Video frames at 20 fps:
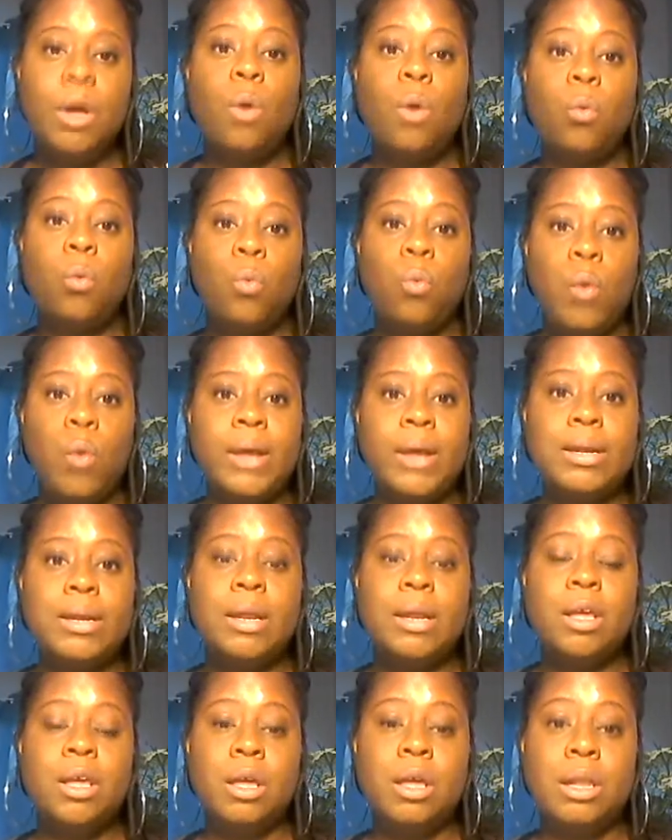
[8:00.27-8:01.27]
what
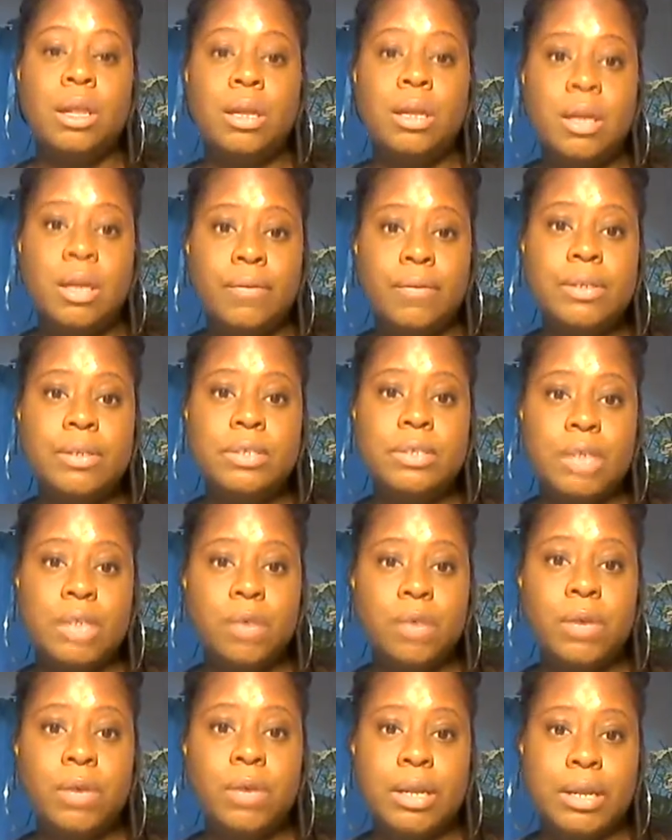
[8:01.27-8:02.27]
living
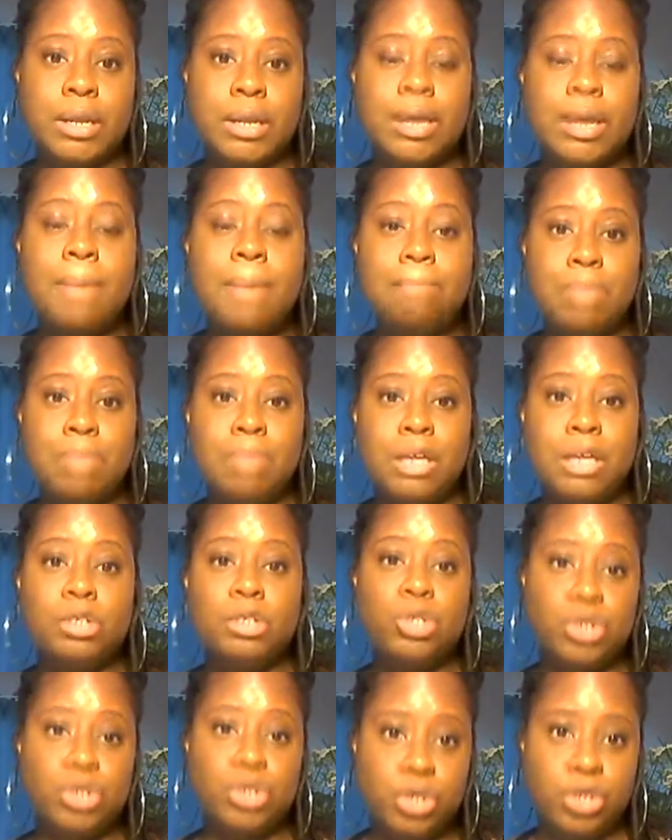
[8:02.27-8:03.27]
sacredly
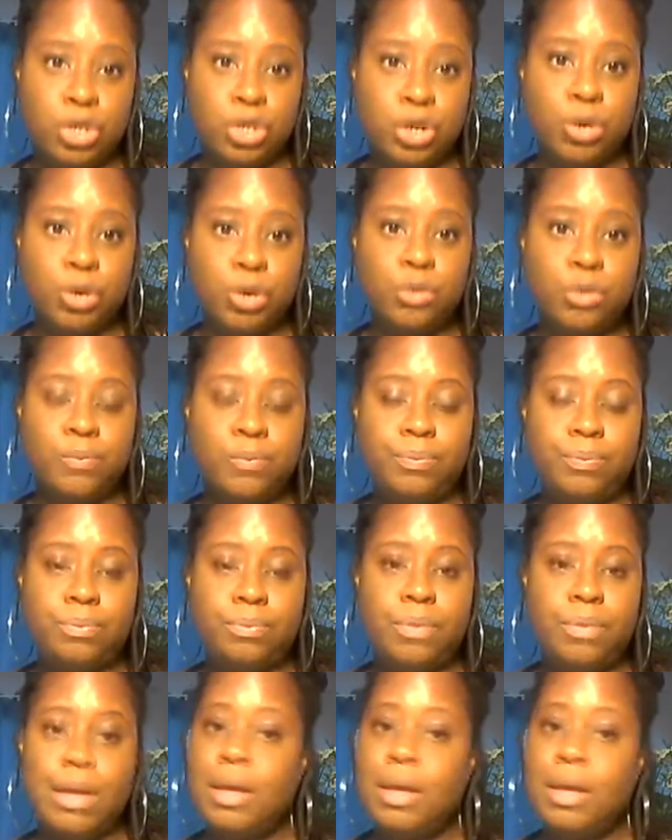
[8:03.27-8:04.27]
means to you.
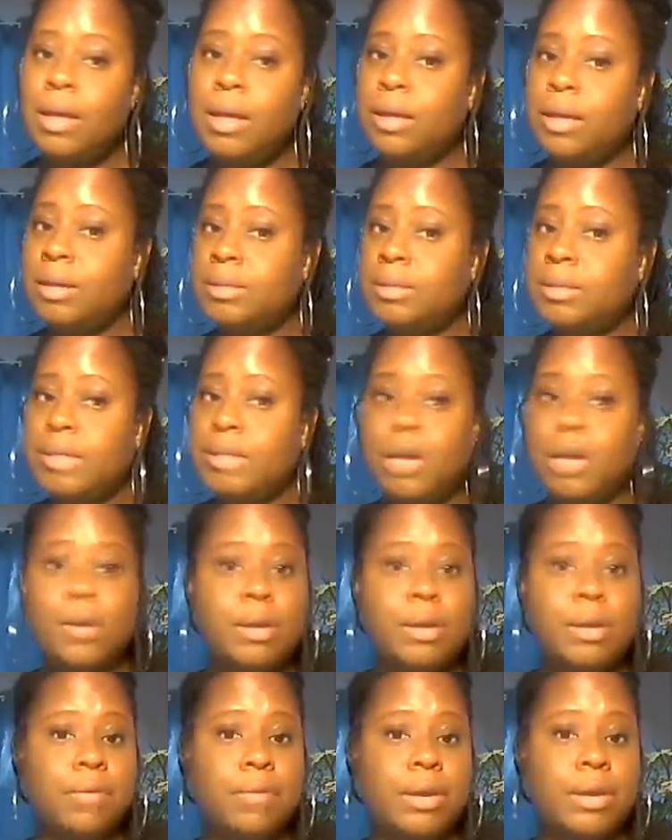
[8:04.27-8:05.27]

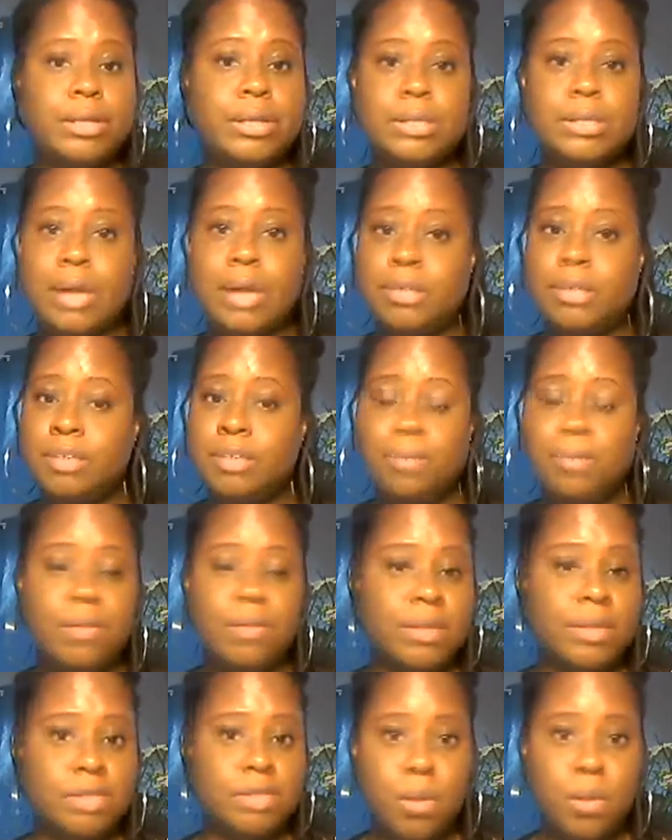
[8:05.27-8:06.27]
Sacred living is not something
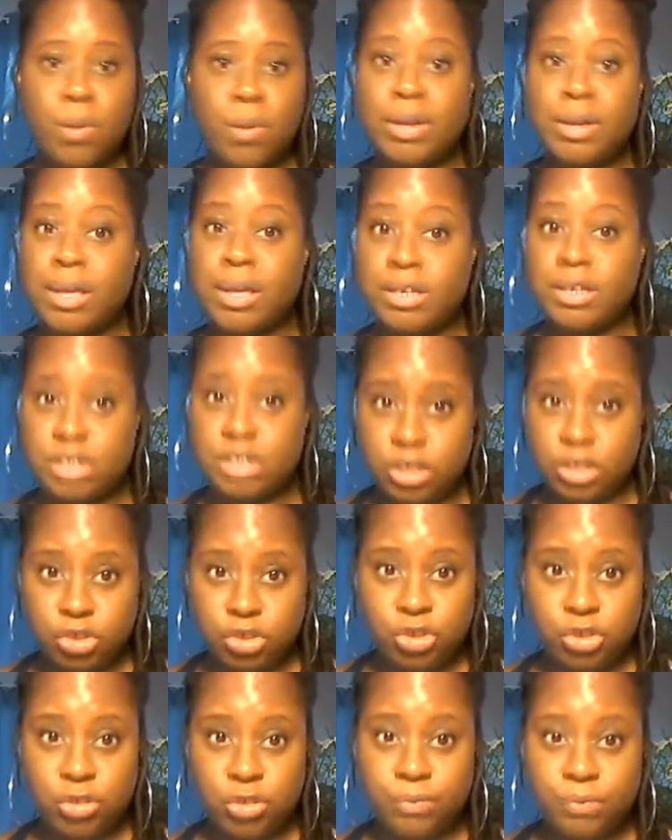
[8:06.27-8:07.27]
that someone can
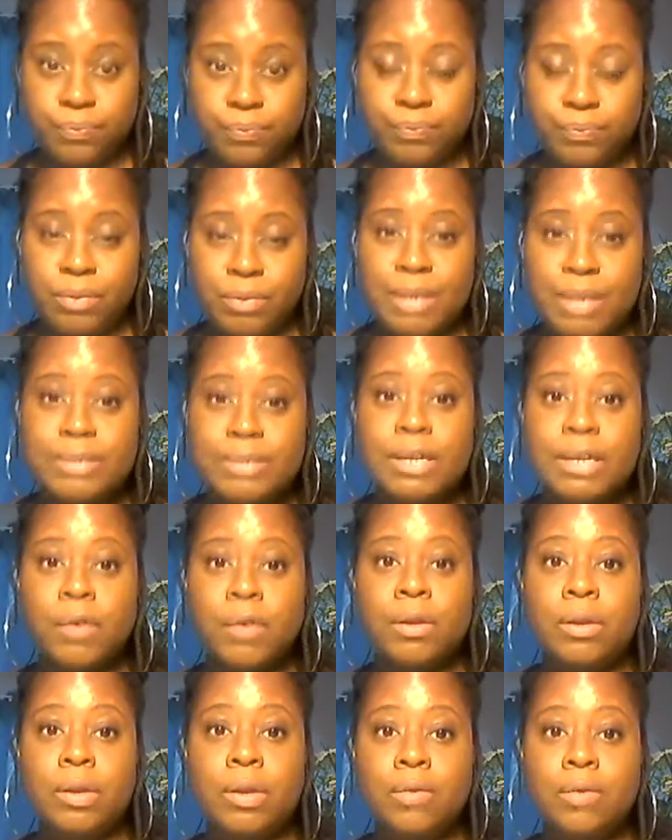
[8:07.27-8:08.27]
teach you.
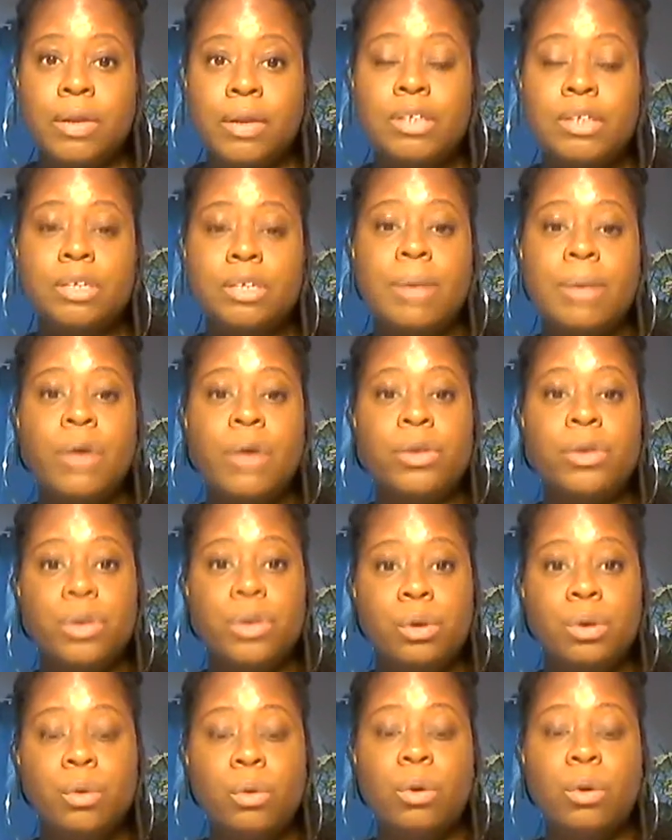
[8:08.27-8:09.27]
Sacred living is about
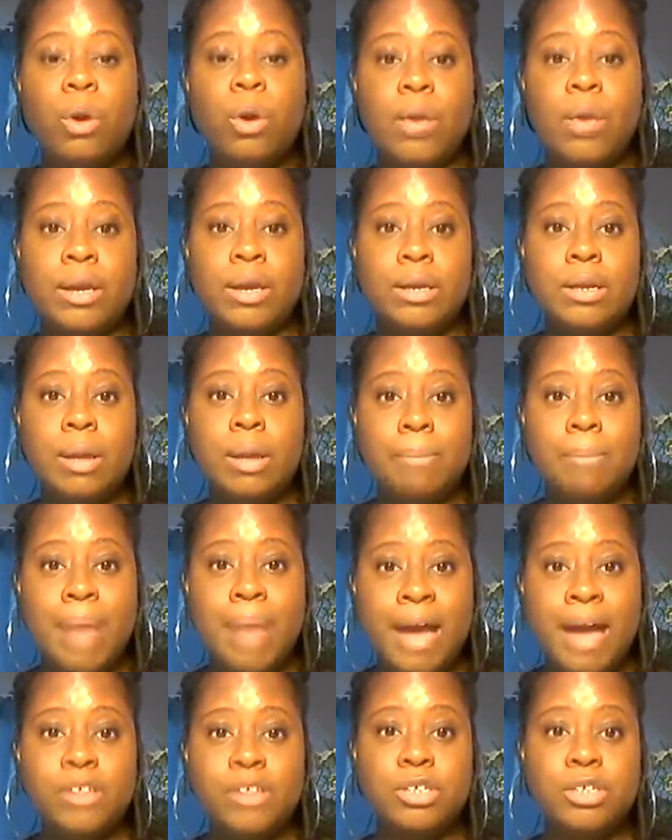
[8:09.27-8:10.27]
you going
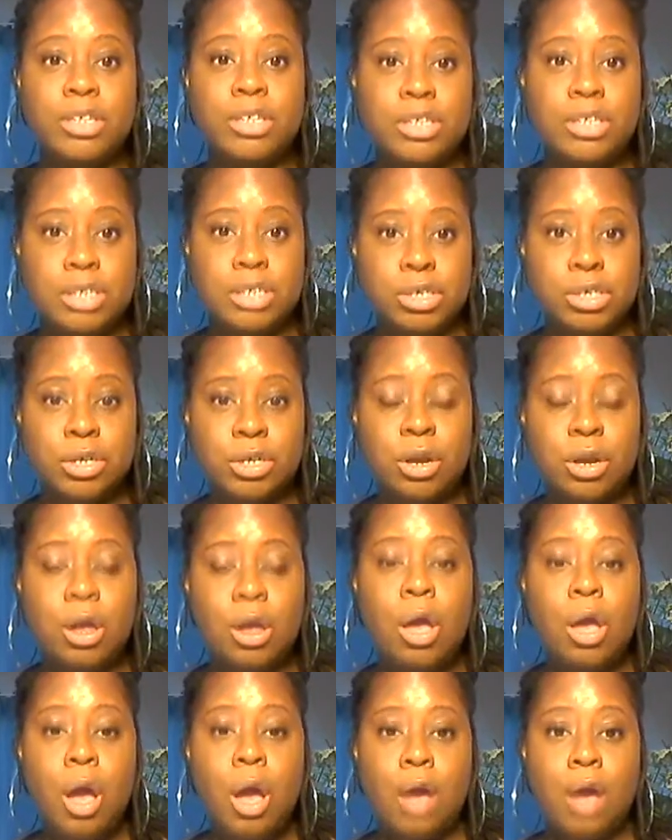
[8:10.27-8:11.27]
back to the center
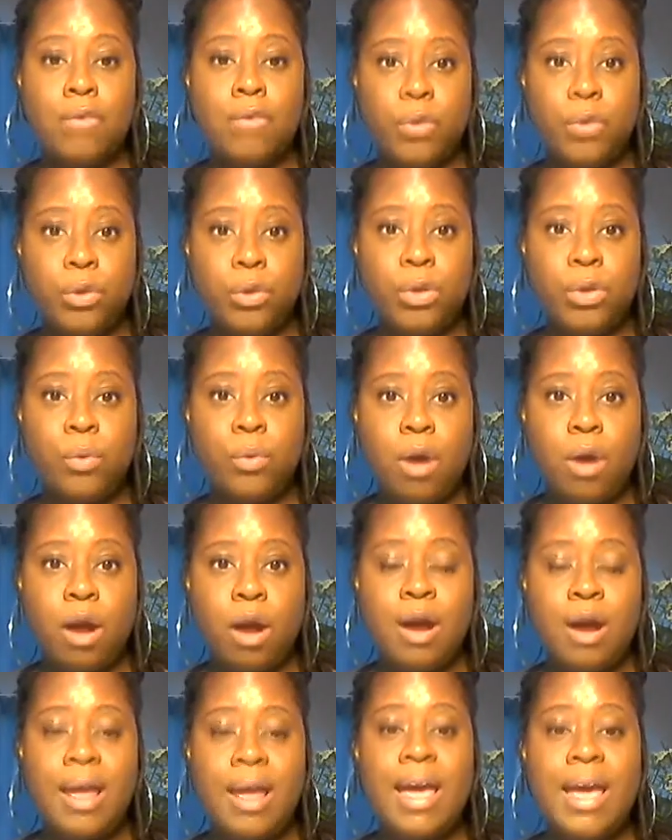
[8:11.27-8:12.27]
of who you
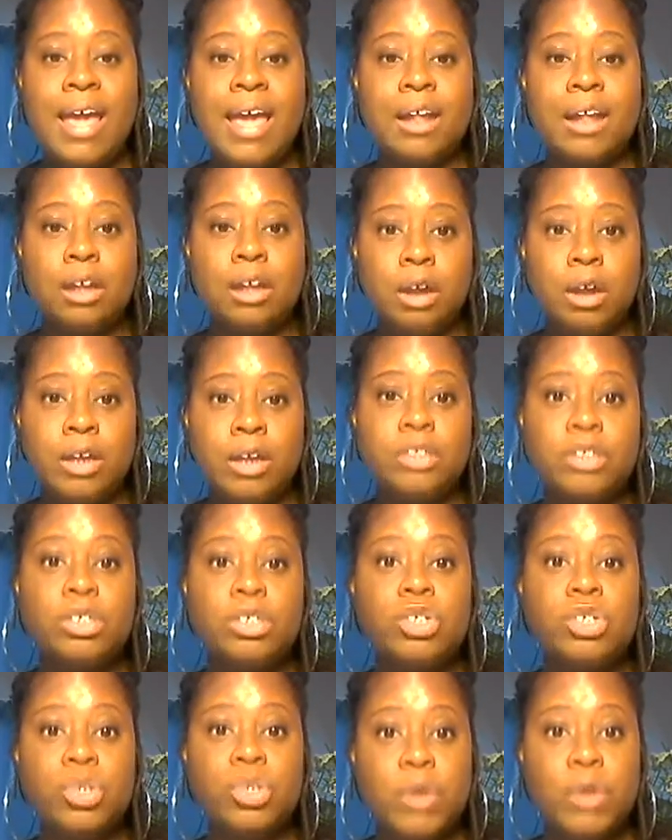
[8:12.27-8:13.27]
are and learning
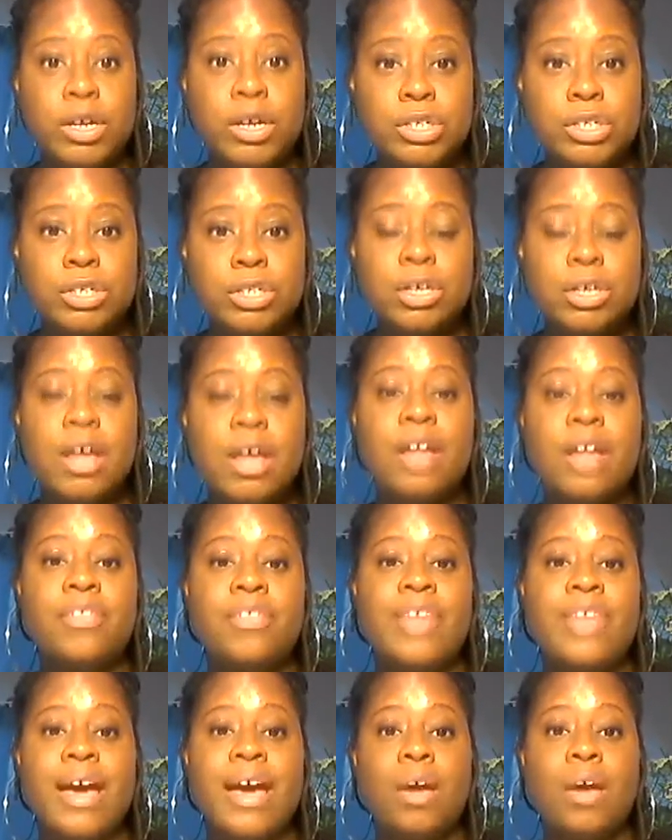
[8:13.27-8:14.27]
to trust
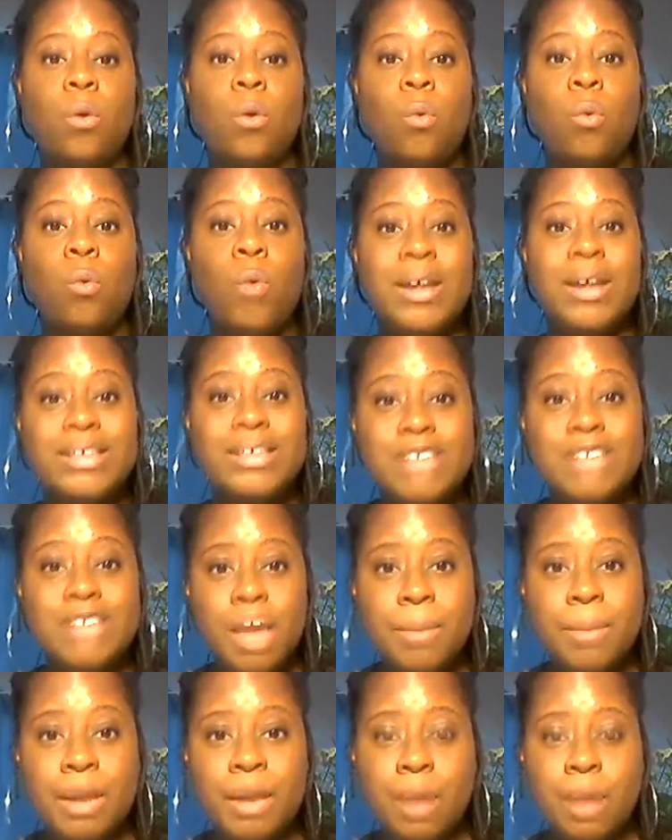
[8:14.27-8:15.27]
that what is
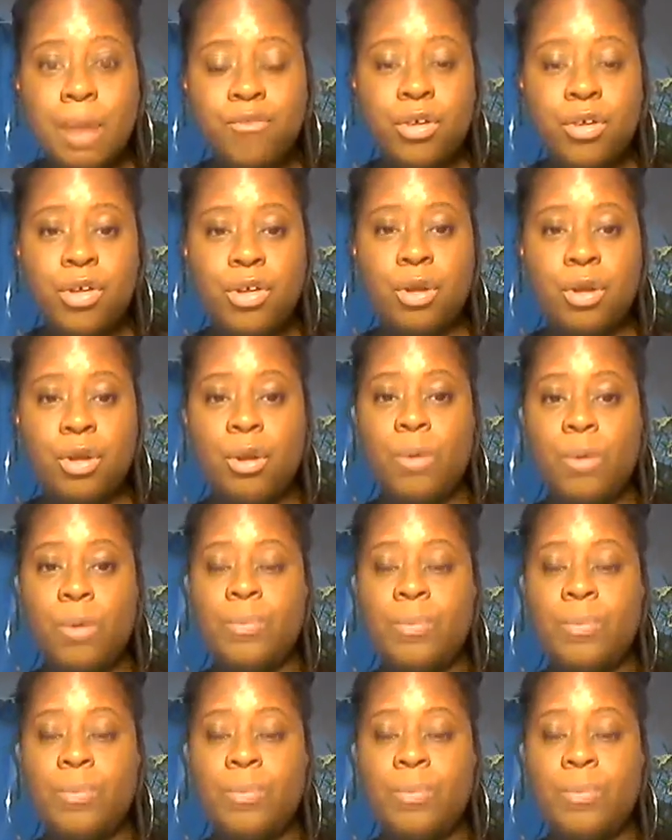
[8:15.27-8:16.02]
coming up for you,